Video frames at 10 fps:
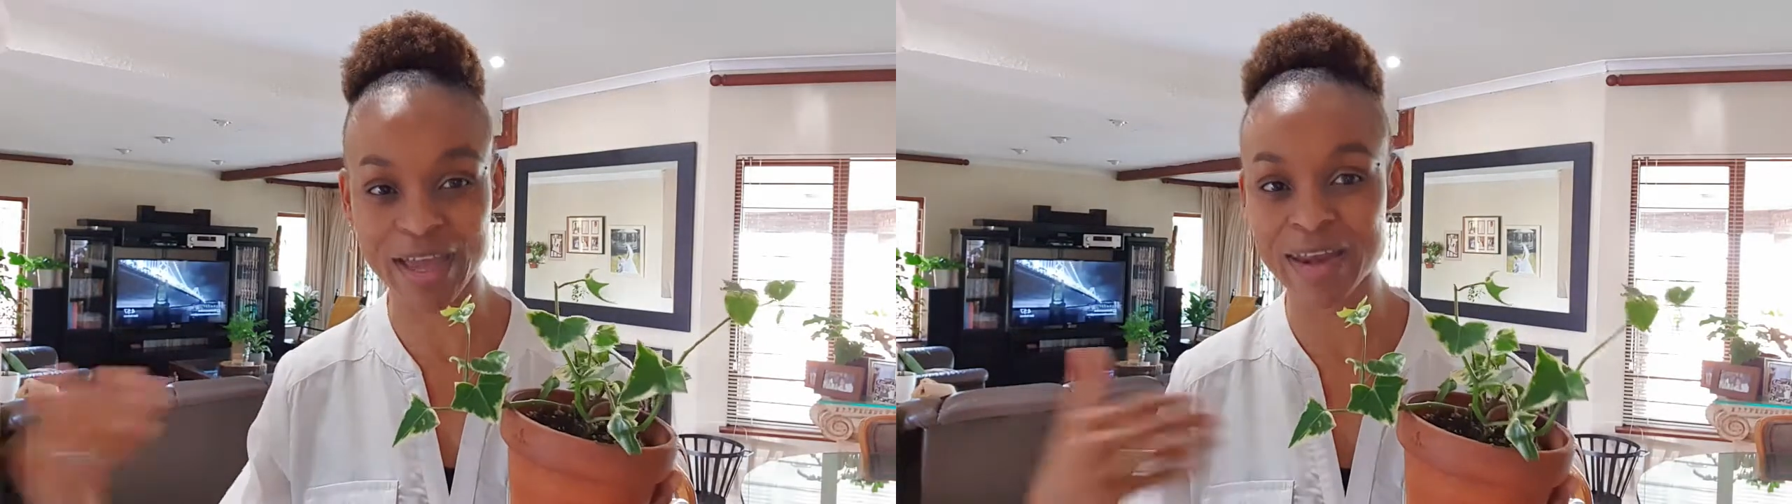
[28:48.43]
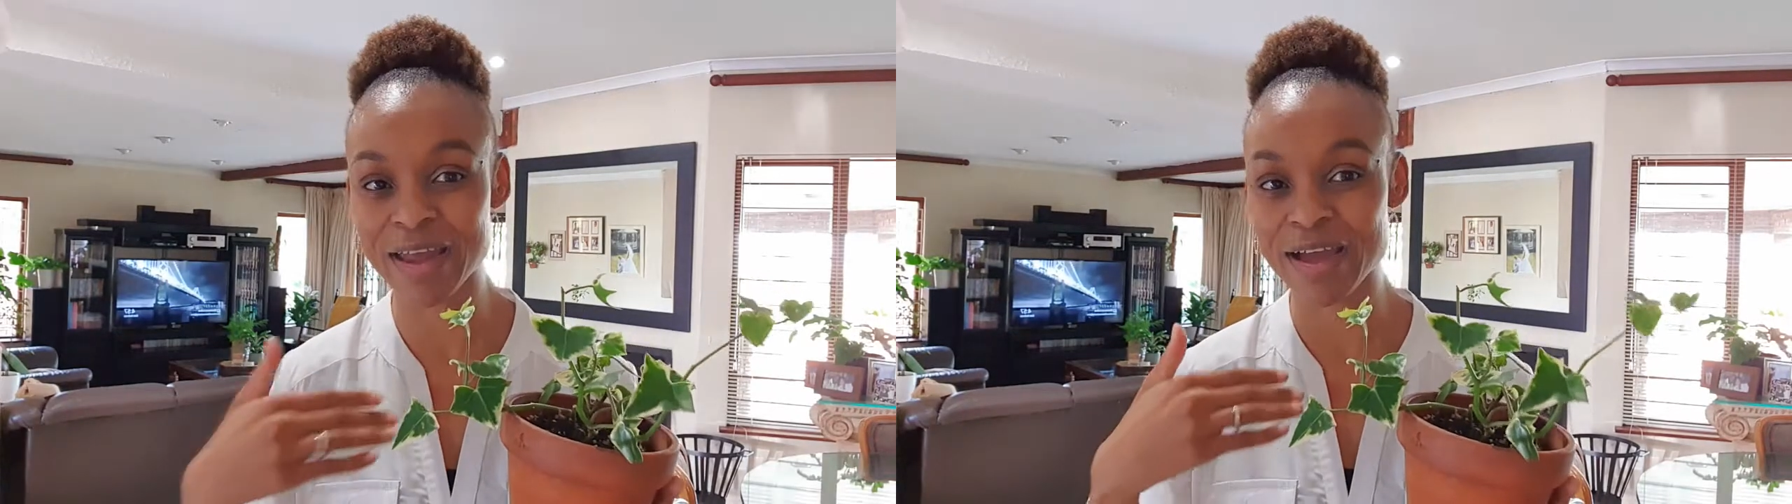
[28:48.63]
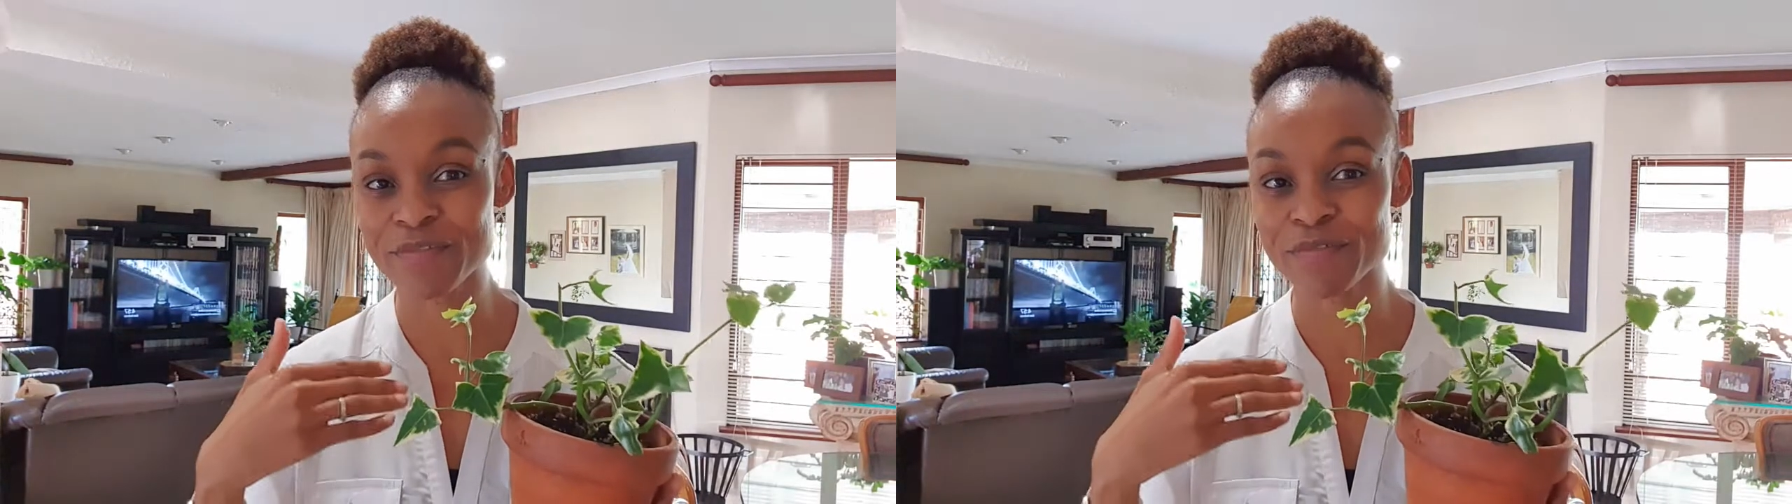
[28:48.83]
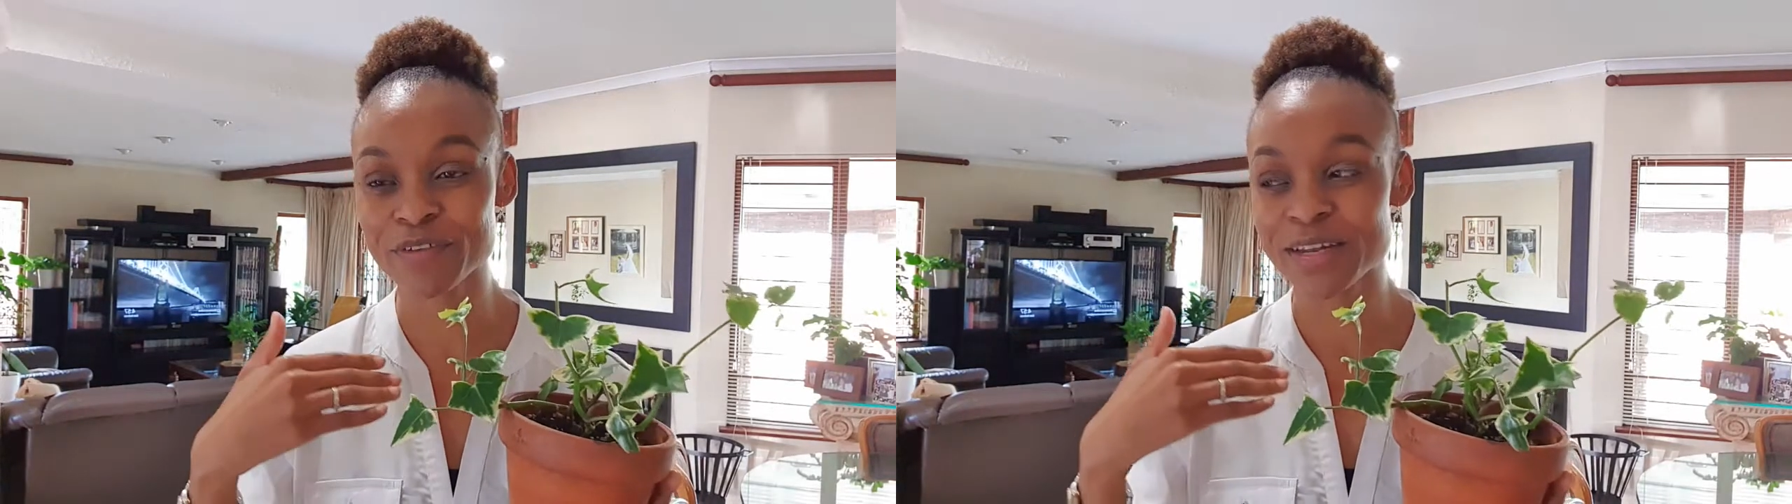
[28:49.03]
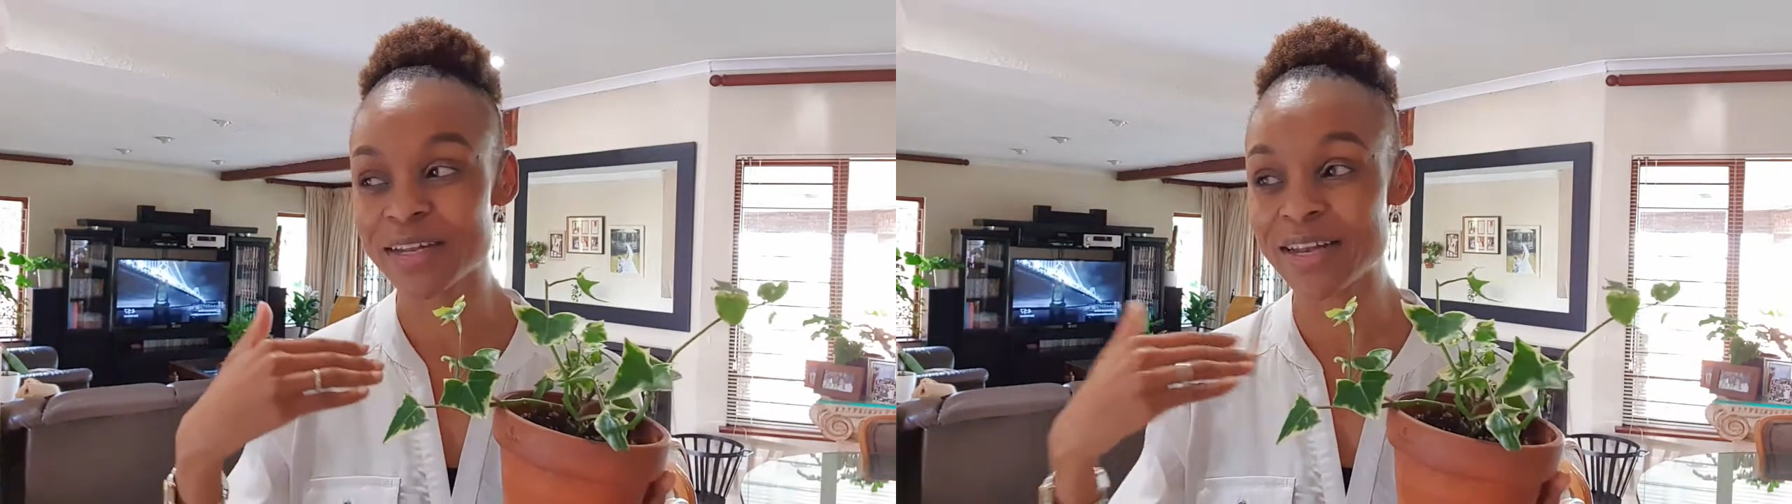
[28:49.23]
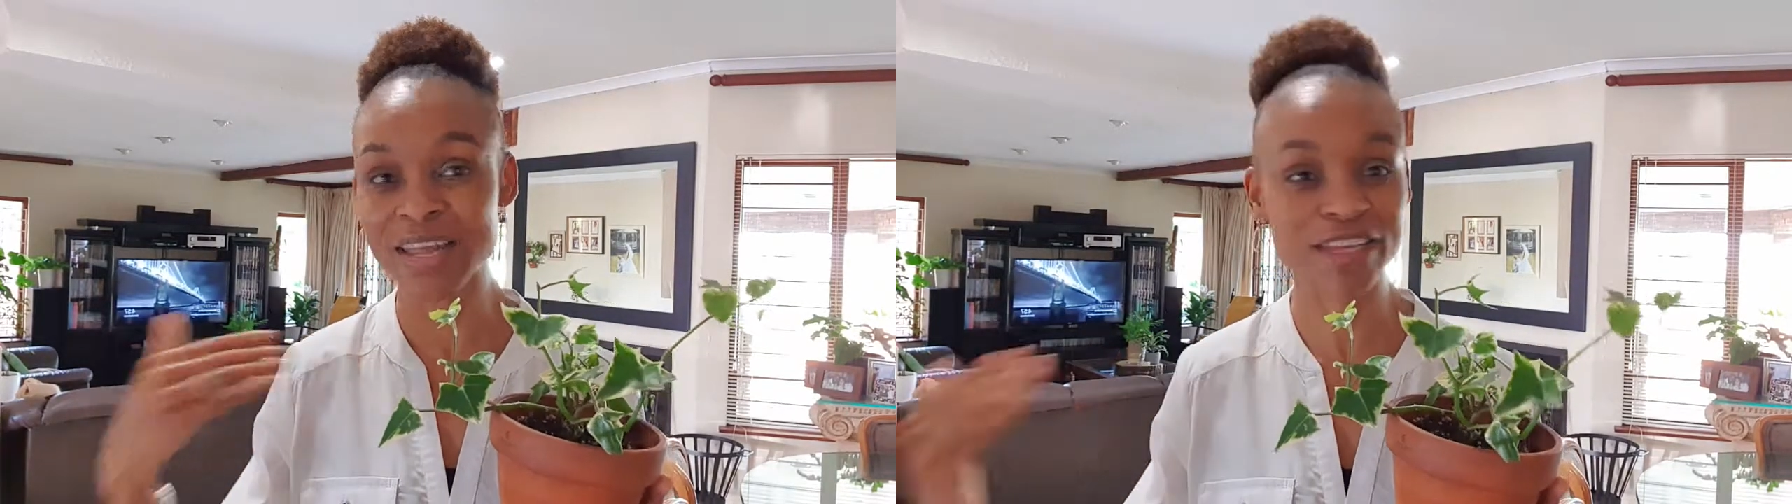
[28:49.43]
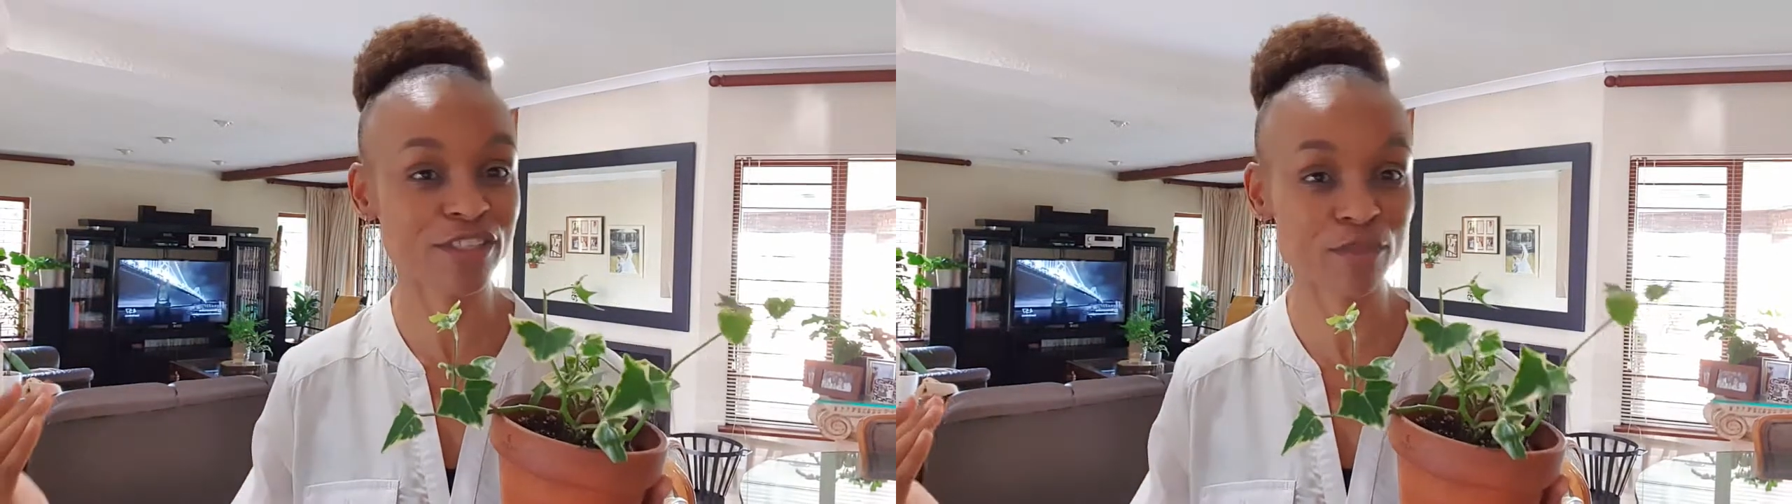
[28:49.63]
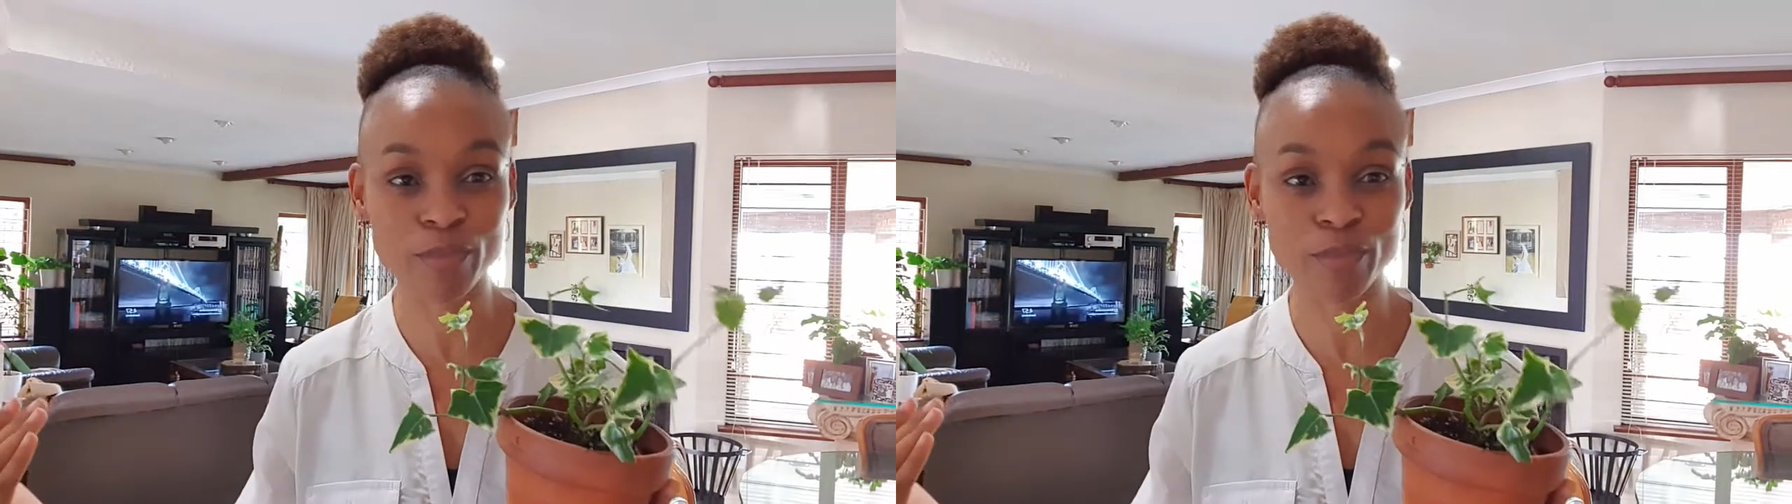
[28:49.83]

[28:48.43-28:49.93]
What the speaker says: I love glazed